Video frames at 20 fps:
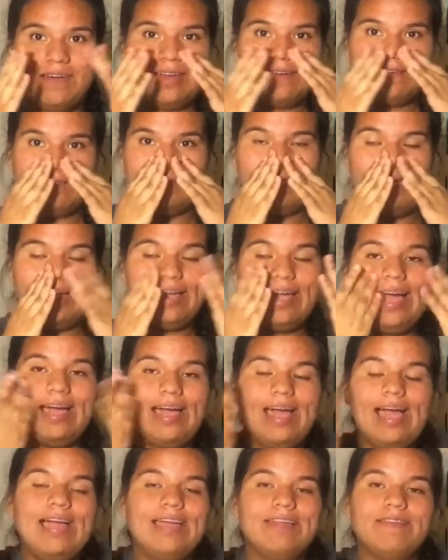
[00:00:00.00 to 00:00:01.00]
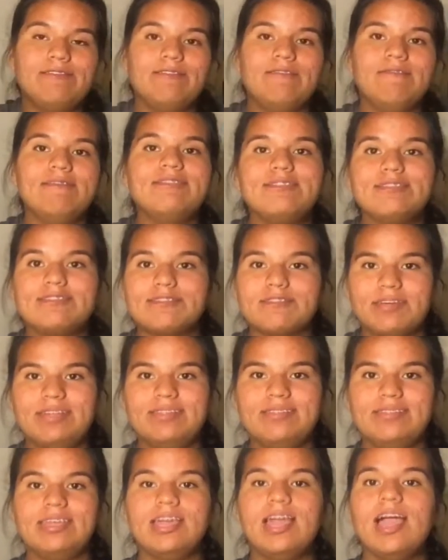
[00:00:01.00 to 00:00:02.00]
I don't know. It's just
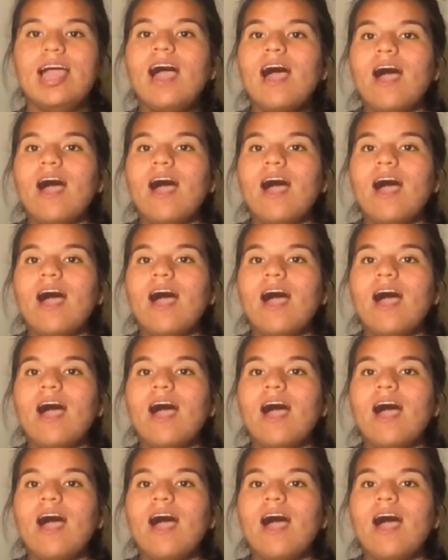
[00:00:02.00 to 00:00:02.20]
crazy.